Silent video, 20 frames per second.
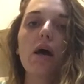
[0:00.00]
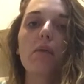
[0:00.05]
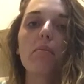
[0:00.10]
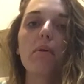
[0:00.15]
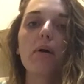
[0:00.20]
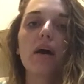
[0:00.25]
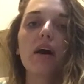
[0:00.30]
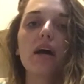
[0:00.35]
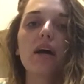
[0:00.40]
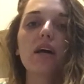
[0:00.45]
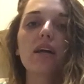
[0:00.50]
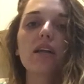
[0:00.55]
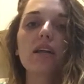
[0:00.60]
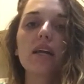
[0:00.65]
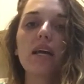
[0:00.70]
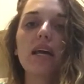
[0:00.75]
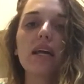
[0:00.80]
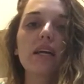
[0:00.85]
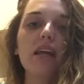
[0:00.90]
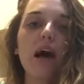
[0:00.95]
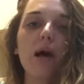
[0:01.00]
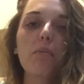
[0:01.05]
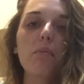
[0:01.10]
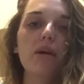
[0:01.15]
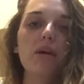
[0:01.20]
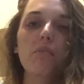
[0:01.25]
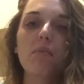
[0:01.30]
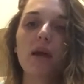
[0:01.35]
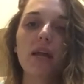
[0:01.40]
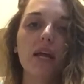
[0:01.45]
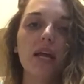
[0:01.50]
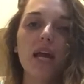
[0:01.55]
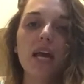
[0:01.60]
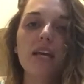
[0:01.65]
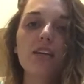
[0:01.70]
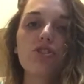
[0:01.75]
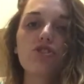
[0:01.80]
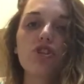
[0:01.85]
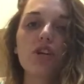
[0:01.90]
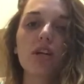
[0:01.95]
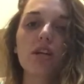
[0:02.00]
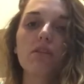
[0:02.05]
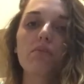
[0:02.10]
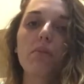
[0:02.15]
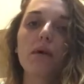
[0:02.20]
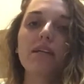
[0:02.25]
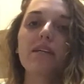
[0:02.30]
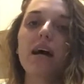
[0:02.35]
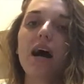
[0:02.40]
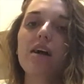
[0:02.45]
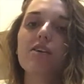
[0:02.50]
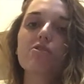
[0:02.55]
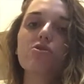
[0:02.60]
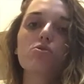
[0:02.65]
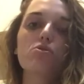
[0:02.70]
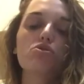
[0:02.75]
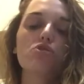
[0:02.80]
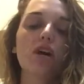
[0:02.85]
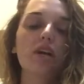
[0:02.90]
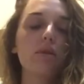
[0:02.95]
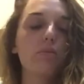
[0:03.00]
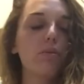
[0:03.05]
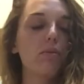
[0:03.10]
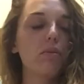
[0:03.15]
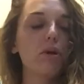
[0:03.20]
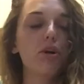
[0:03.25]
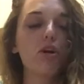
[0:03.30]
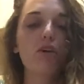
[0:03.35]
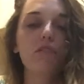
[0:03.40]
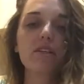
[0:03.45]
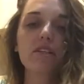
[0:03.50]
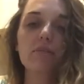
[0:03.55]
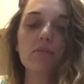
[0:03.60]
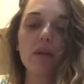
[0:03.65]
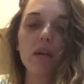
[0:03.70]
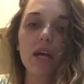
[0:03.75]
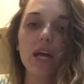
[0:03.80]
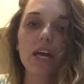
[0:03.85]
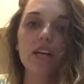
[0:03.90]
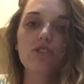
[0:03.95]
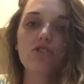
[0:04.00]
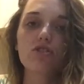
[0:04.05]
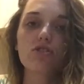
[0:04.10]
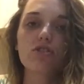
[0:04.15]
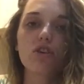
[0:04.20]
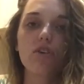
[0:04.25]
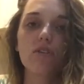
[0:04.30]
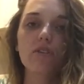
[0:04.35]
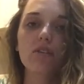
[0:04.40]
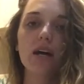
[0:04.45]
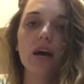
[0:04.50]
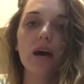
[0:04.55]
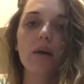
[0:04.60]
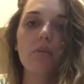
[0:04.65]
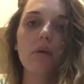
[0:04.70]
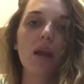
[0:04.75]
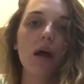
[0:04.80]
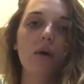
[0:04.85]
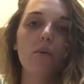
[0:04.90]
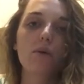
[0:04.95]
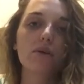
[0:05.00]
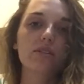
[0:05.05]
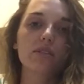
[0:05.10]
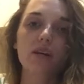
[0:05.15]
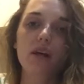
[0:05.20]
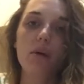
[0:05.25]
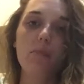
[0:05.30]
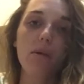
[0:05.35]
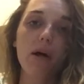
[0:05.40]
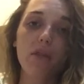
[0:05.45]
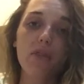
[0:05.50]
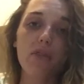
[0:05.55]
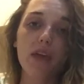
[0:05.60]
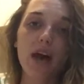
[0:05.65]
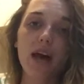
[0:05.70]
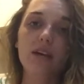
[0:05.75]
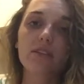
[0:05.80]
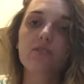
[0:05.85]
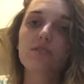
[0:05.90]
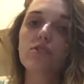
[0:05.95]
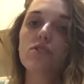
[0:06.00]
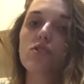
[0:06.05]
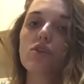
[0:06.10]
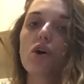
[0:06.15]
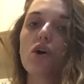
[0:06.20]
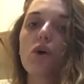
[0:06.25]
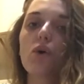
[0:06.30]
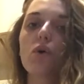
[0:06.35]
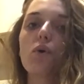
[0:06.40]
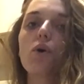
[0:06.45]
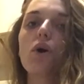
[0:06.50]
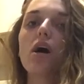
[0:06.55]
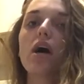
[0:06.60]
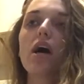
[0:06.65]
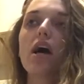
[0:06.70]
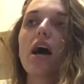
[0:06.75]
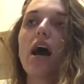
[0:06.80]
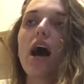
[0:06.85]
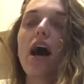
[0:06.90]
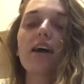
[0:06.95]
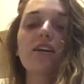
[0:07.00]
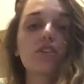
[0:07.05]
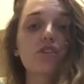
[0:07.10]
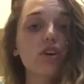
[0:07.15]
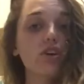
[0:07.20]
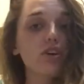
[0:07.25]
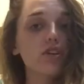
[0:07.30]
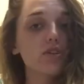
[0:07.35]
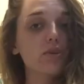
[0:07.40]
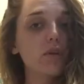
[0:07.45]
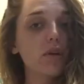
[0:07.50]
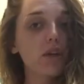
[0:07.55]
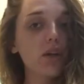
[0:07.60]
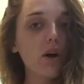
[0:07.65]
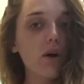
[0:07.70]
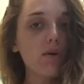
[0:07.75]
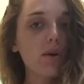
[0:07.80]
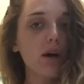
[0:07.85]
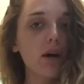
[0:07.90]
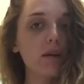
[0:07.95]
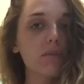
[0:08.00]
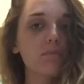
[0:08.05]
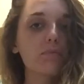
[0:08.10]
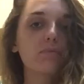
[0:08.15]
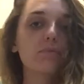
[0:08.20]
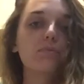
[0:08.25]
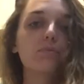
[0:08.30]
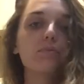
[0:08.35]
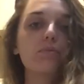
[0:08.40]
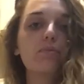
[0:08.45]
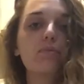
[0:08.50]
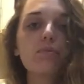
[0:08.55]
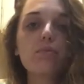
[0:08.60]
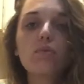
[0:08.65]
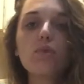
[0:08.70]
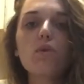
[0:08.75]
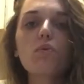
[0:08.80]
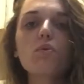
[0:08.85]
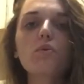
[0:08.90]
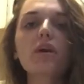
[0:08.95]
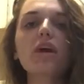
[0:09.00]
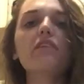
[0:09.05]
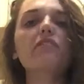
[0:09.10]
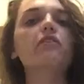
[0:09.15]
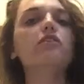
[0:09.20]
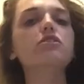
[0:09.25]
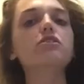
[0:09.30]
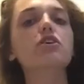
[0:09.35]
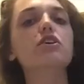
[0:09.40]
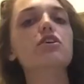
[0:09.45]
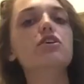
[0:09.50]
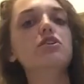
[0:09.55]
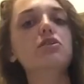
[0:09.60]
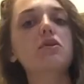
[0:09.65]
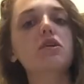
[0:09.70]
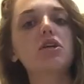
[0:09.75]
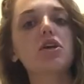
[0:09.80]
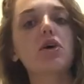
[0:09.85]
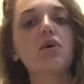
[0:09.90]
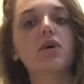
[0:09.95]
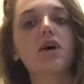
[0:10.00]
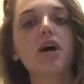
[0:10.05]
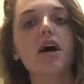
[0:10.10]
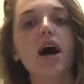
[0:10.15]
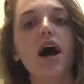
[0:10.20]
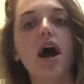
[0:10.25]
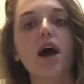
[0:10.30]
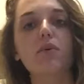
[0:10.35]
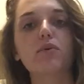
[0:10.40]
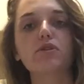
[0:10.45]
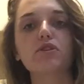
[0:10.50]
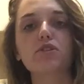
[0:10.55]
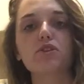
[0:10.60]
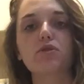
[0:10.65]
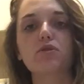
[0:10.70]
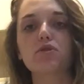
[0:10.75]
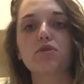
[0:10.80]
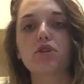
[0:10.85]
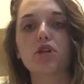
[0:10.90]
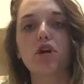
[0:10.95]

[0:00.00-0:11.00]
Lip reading: but it not be a medication. My doctors were trying to put me on all these medications all the time, and I wasn't about that. So I started doing yoga. When I first started doing yoga, I would do,